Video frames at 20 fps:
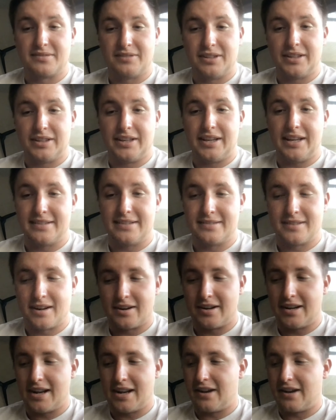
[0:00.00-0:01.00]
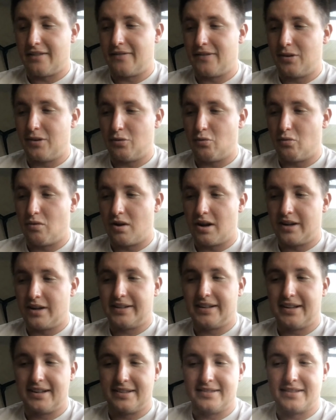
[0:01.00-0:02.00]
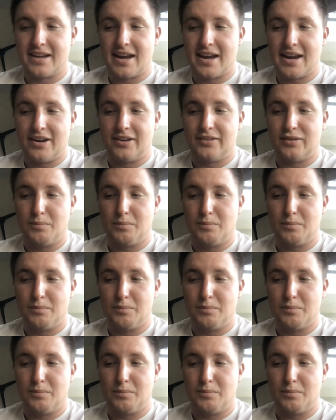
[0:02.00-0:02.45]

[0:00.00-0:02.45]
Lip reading: Really, it started out of the want and desire